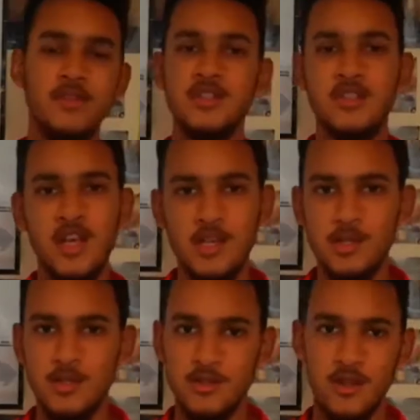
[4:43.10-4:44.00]

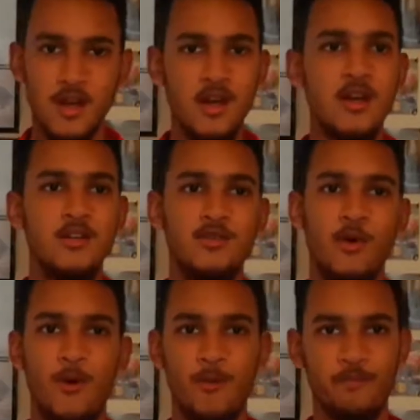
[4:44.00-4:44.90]
stages.
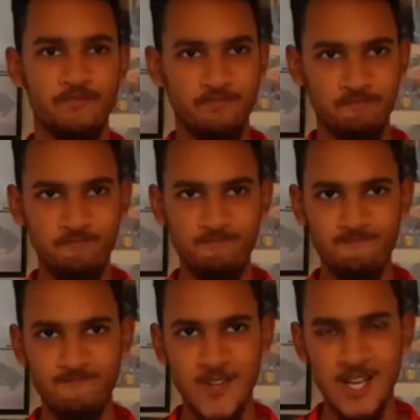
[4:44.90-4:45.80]
So
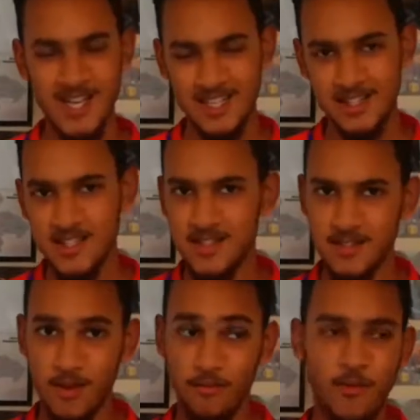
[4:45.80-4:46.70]
this
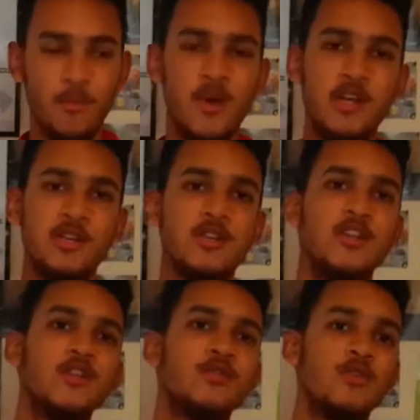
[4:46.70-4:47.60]
formation
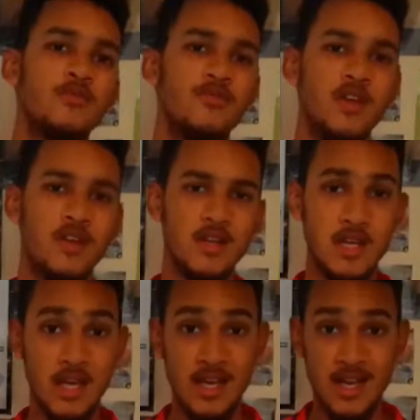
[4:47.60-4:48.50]
is not very
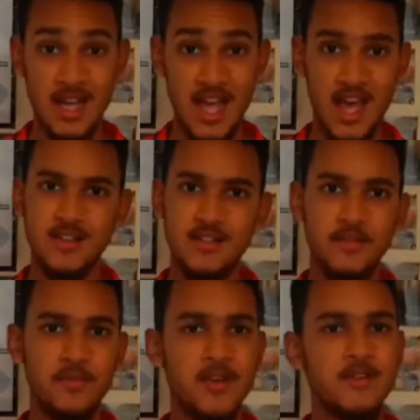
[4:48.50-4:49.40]
as
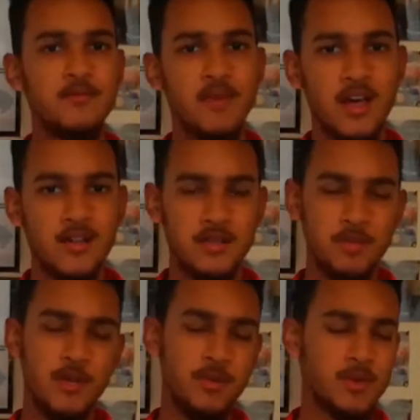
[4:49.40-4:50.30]
defensive minded as
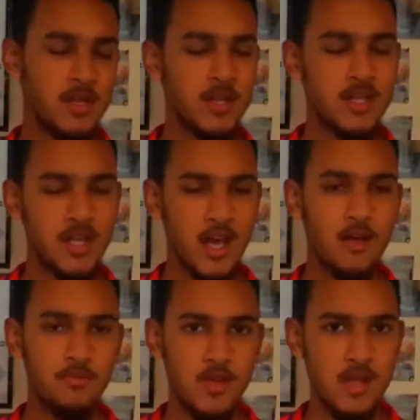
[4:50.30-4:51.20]
people think. It
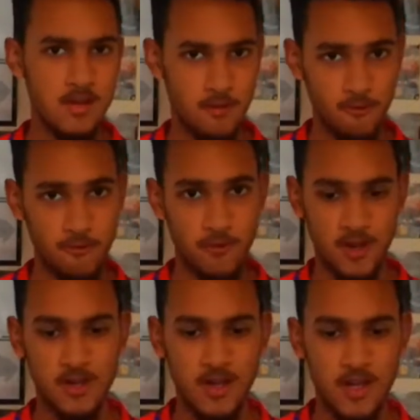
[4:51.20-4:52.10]
can be
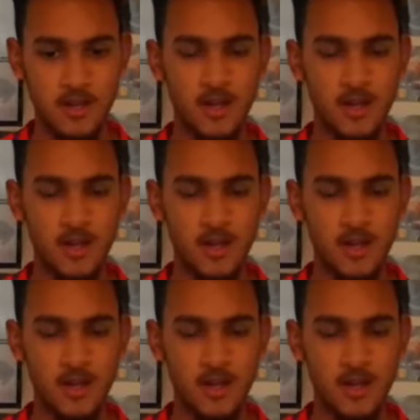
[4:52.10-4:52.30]
very